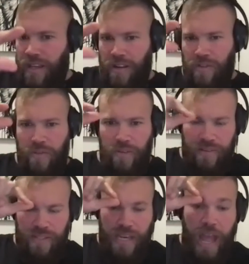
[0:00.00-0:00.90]

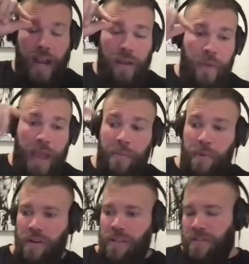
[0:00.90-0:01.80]
a stack of
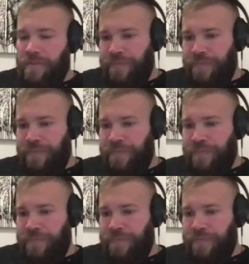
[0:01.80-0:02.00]
papers